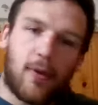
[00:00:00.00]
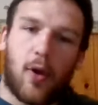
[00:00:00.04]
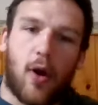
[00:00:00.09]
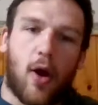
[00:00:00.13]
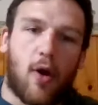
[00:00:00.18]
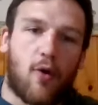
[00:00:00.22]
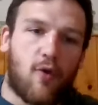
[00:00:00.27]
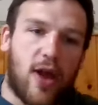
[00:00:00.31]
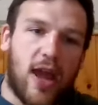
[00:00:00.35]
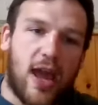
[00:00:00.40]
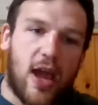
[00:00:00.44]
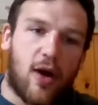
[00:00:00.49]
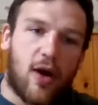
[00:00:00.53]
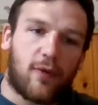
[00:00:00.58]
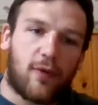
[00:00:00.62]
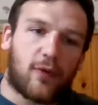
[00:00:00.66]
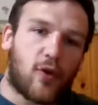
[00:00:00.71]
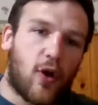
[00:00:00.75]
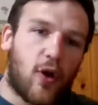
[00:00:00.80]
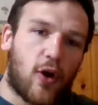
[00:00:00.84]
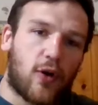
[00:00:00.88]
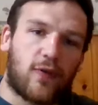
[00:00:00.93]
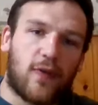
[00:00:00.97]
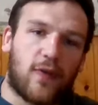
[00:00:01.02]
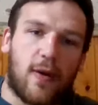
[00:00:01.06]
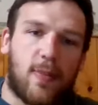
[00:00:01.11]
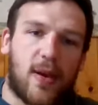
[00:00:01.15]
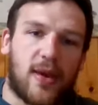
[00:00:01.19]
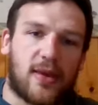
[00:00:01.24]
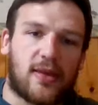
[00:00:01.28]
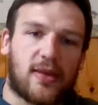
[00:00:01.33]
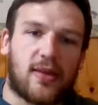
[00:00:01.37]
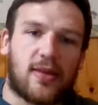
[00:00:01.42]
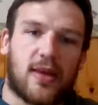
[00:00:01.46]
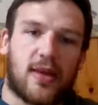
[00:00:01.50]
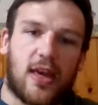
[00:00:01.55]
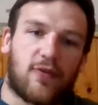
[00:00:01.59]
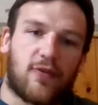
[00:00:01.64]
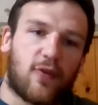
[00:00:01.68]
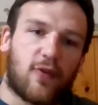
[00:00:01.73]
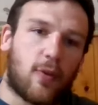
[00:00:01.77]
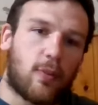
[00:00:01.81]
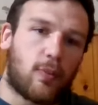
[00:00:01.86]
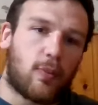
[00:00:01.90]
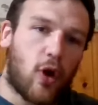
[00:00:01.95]
array of CrossFit businesses,
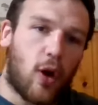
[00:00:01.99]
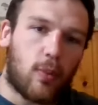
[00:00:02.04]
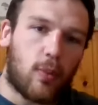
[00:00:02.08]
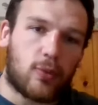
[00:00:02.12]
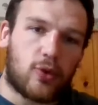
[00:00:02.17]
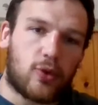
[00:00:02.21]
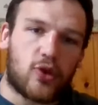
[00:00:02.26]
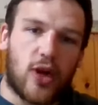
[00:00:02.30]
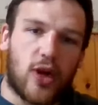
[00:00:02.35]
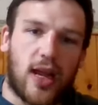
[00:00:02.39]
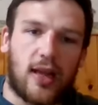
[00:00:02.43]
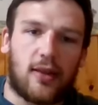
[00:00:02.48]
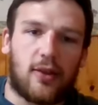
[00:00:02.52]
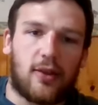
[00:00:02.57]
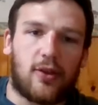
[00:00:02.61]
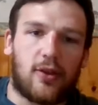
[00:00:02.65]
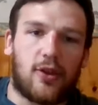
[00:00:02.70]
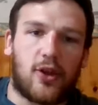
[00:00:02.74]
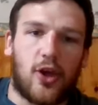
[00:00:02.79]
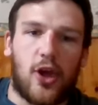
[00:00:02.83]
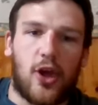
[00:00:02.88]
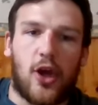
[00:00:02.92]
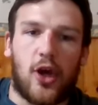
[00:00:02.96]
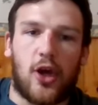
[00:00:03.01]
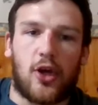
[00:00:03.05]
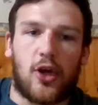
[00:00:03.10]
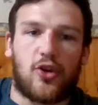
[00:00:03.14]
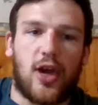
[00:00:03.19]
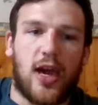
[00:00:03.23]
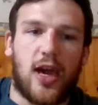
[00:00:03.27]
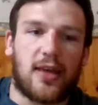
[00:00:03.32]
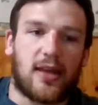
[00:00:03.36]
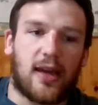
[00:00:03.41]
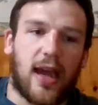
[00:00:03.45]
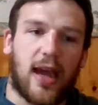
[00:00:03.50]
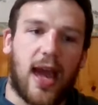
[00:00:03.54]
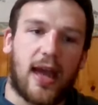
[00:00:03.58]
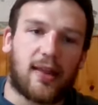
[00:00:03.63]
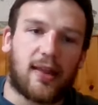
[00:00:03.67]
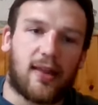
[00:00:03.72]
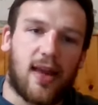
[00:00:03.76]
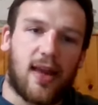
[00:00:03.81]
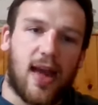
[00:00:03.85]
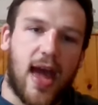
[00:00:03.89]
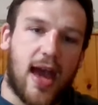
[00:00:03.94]
from CompTrain to Chasing
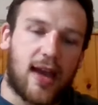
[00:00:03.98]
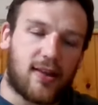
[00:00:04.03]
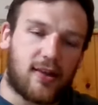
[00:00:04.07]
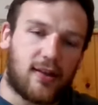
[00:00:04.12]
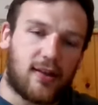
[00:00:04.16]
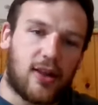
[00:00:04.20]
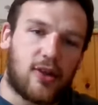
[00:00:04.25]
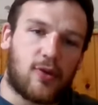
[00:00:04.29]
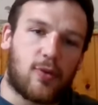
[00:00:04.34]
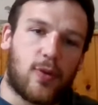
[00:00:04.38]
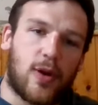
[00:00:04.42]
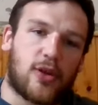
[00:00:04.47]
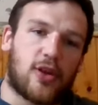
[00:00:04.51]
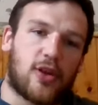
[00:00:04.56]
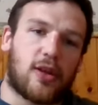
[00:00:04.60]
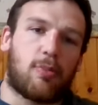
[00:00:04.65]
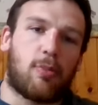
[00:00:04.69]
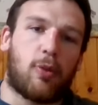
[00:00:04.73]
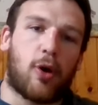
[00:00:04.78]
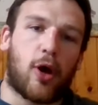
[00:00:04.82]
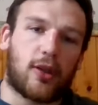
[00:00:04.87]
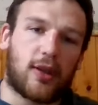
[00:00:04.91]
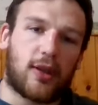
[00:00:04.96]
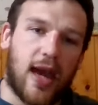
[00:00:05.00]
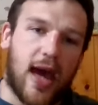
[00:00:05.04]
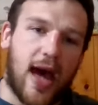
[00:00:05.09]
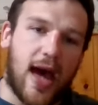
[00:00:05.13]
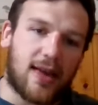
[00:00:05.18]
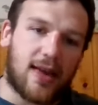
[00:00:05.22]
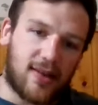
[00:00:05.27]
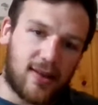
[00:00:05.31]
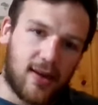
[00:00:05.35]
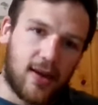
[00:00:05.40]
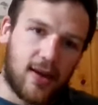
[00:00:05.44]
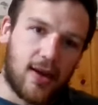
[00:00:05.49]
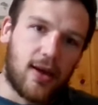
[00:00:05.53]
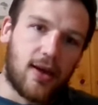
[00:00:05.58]
Excellence, which is a podcast